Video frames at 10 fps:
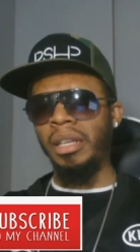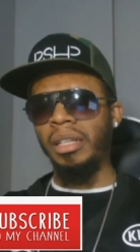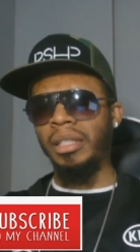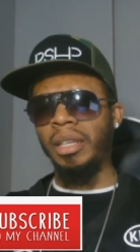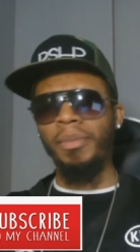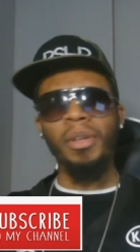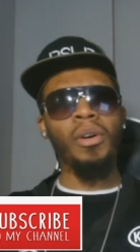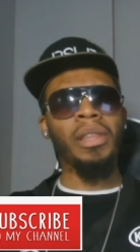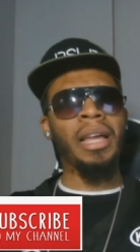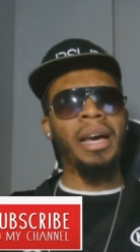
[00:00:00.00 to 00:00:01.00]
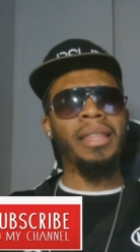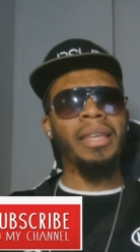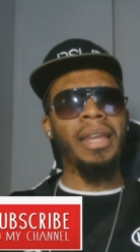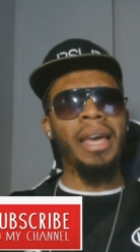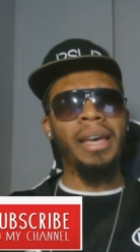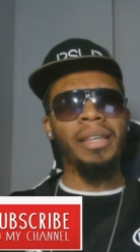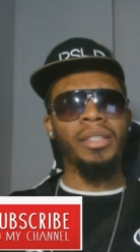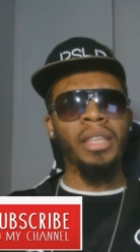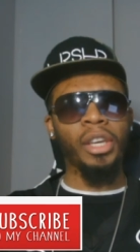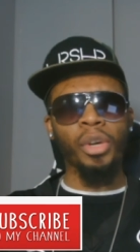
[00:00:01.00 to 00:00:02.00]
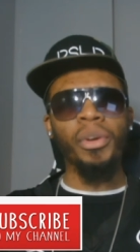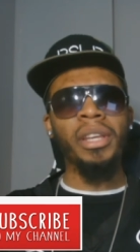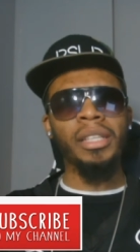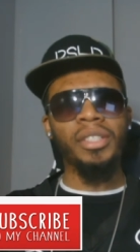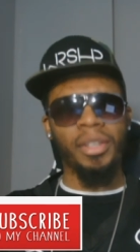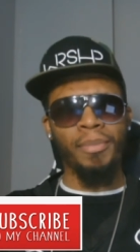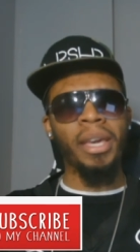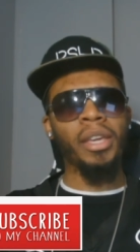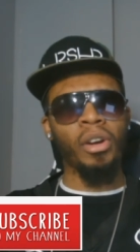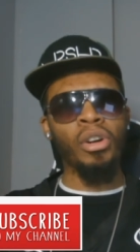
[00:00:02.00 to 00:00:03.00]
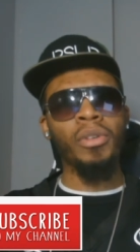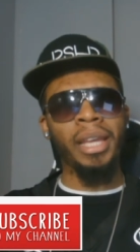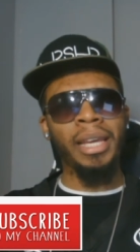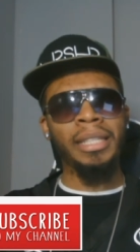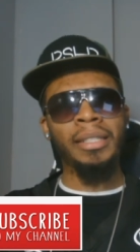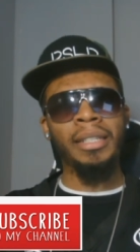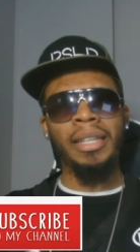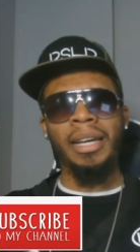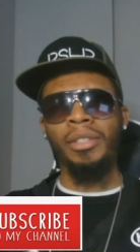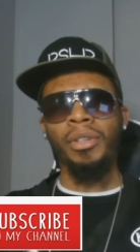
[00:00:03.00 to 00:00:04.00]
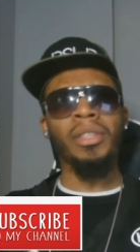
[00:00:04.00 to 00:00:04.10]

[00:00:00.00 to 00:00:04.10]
something online that has the ingredients to make your own hand sanitizer.